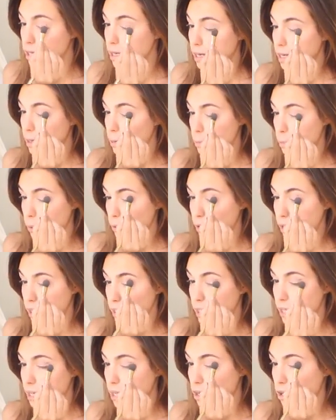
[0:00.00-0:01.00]
And I'm
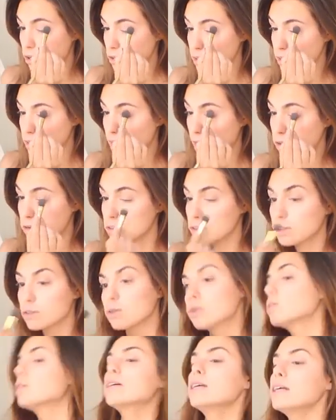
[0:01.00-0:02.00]
putting it on the outer
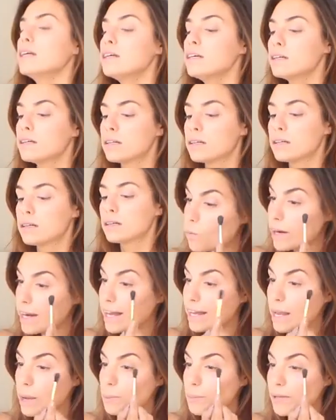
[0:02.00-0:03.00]
corner. When
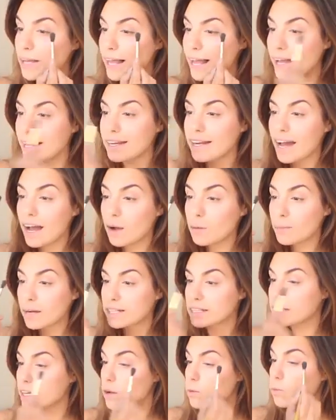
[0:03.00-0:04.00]
I applied how
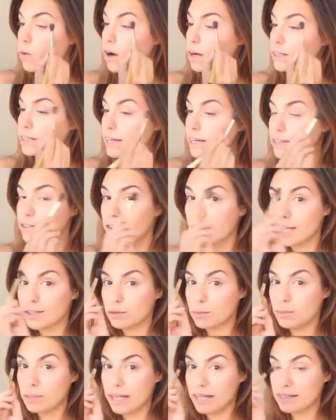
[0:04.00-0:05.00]
much I want, I try
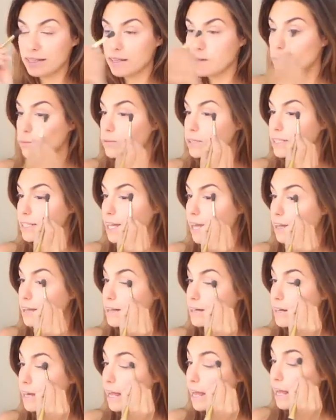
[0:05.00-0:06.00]
to blend it with the
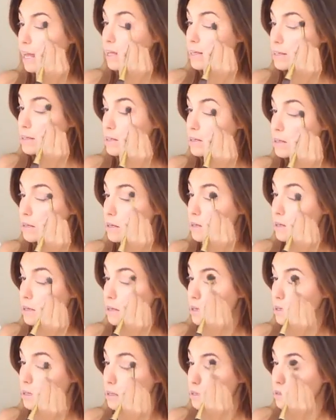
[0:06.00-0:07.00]
other end.
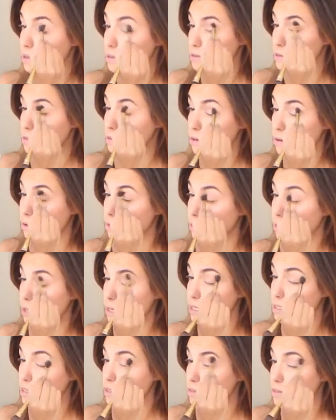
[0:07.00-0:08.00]
So
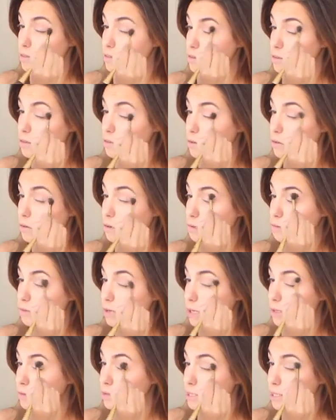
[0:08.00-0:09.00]
I just go
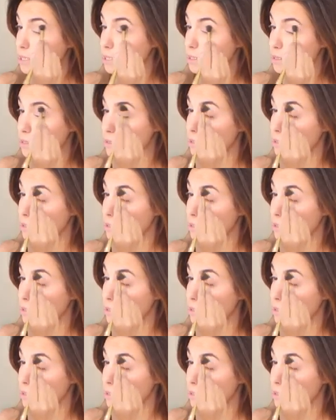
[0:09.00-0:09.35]
around it.